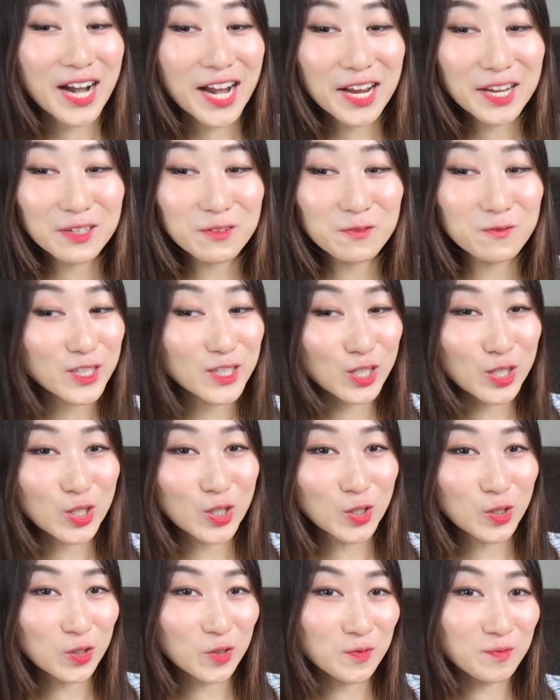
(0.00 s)
rag,
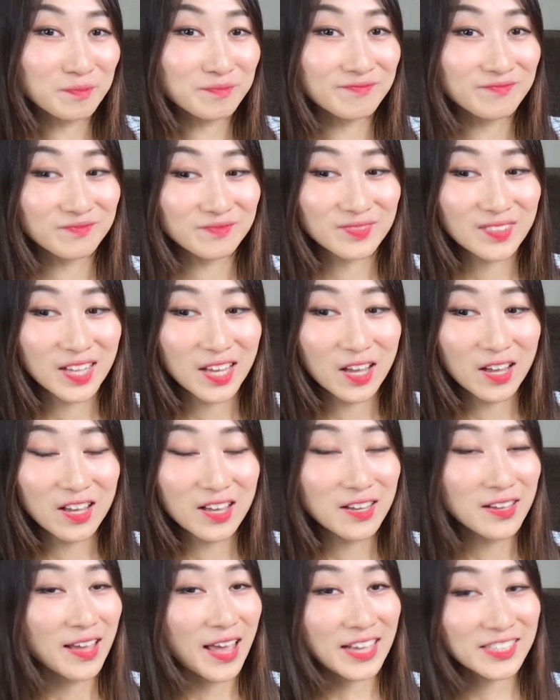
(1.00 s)
vacuum,
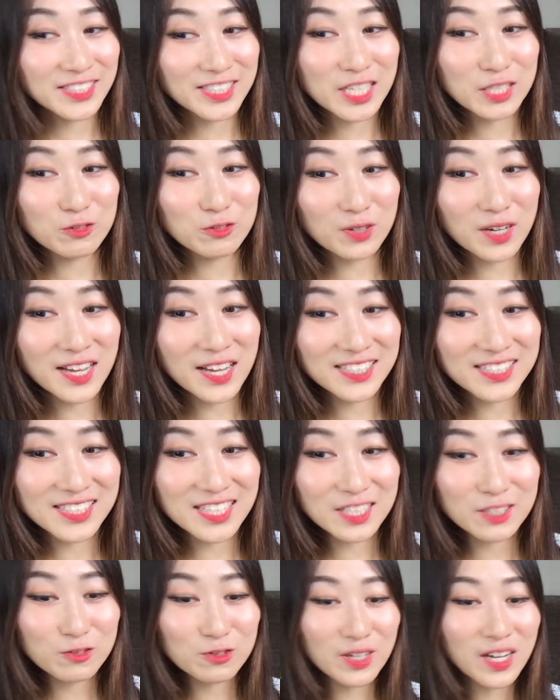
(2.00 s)
etc.
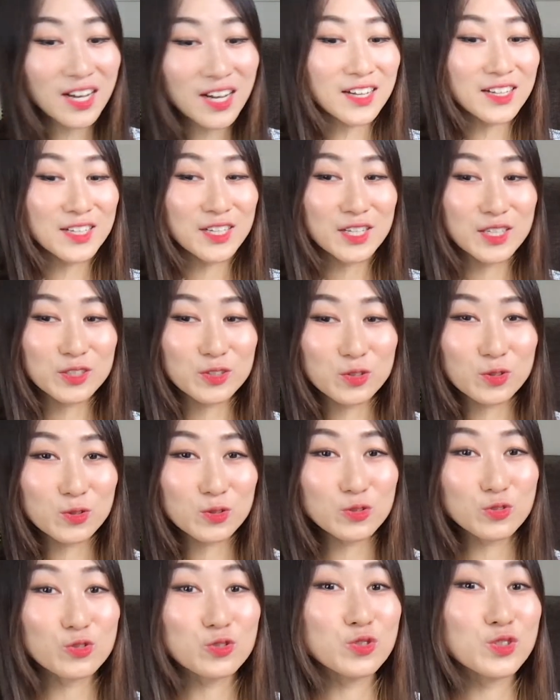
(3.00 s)
etc.
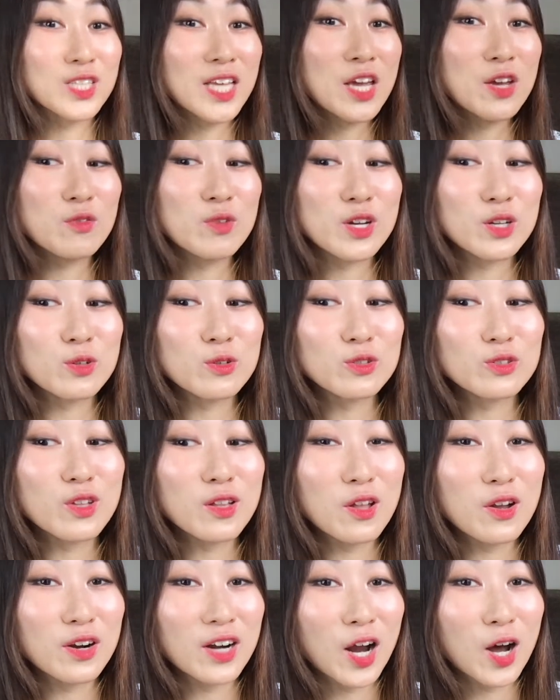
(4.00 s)
So today we are going
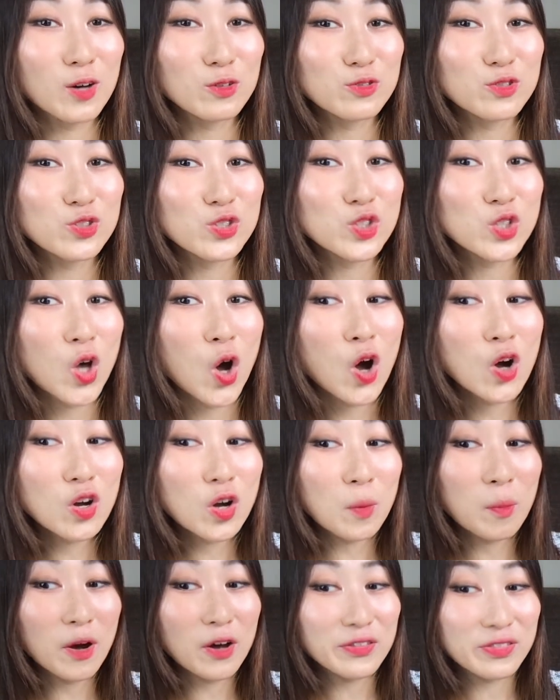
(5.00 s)
to learn how to
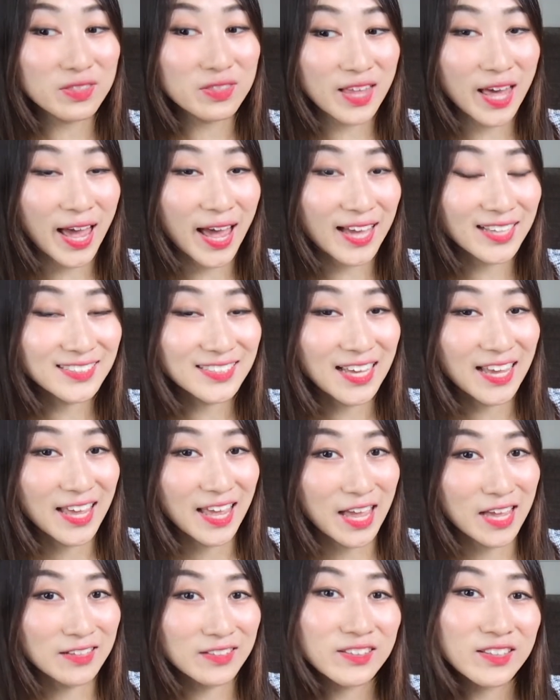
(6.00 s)
talk about that
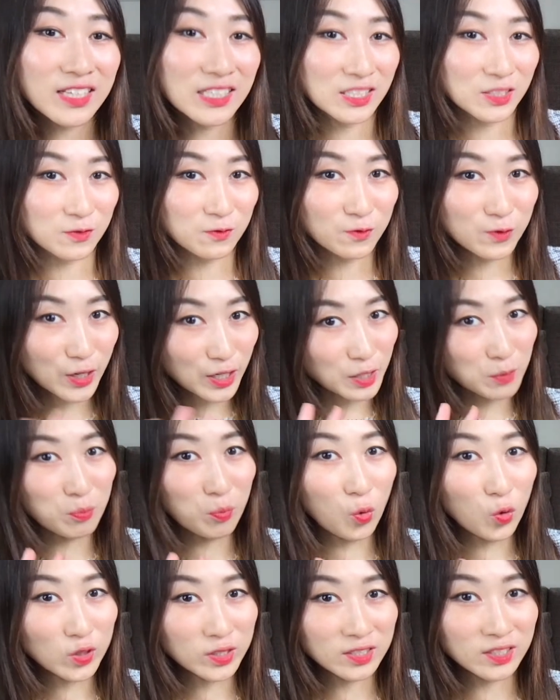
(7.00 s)
and that's very
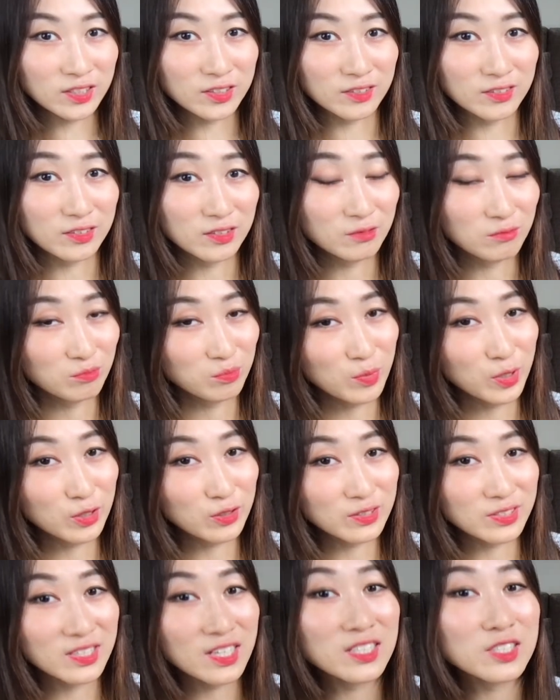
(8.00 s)
important
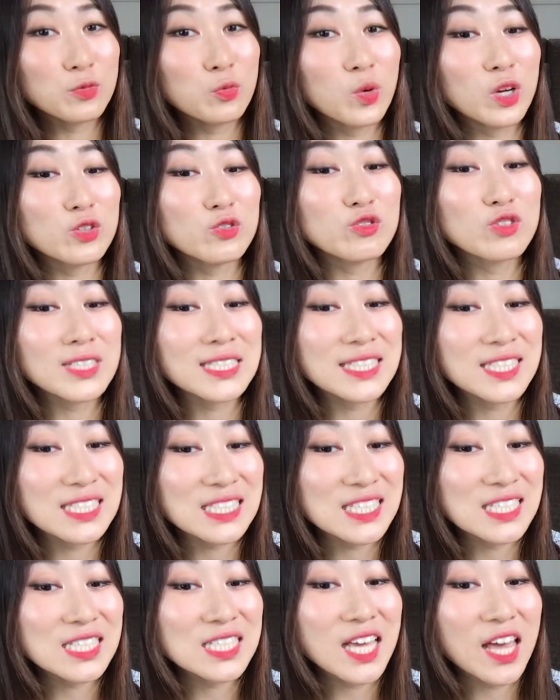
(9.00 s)
because that's what you are
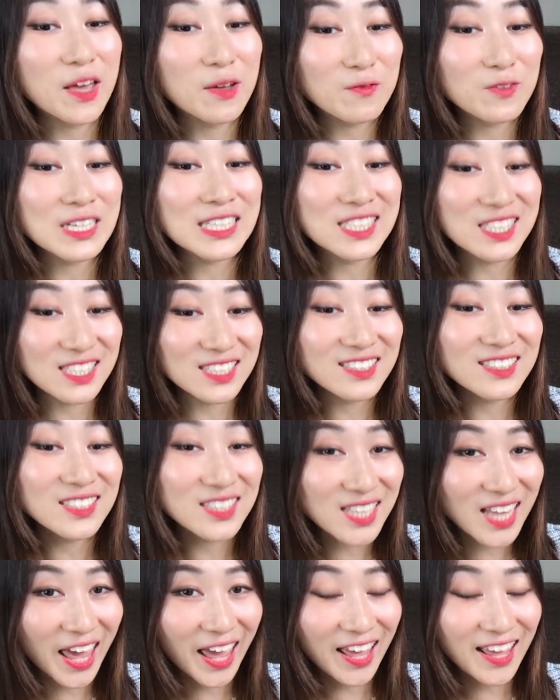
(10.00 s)
seeing every
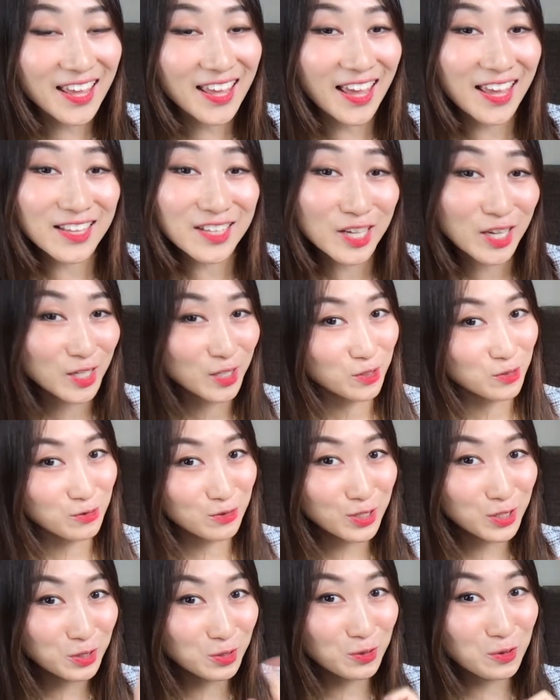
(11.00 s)
single day and
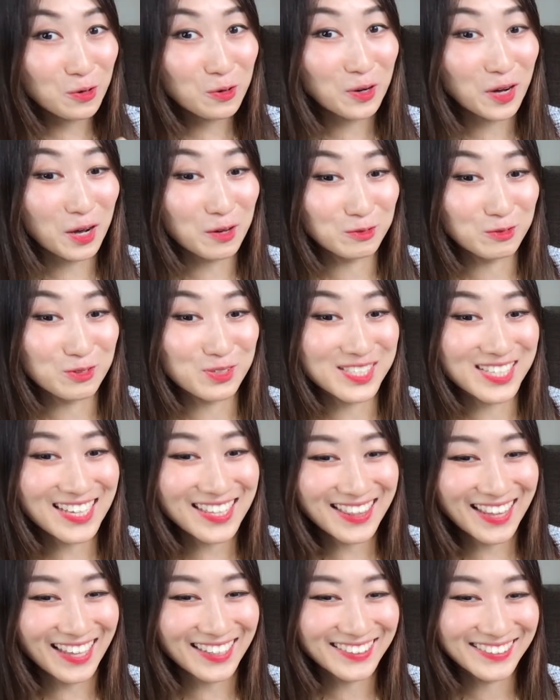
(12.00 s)
you need to know how to
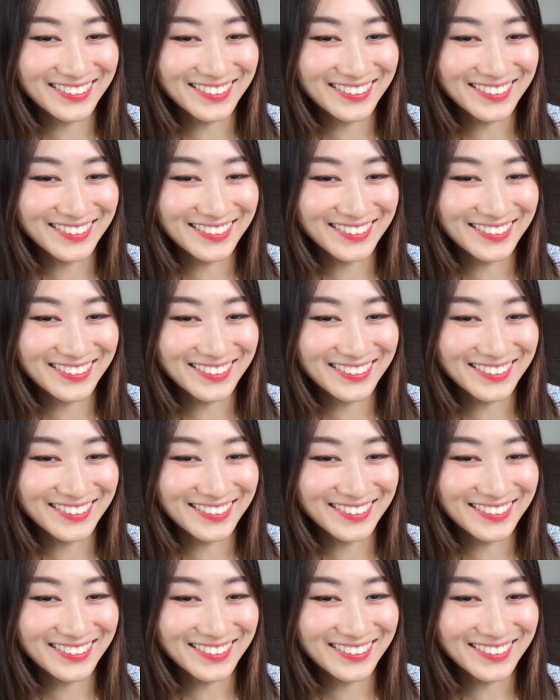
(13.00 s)
say that.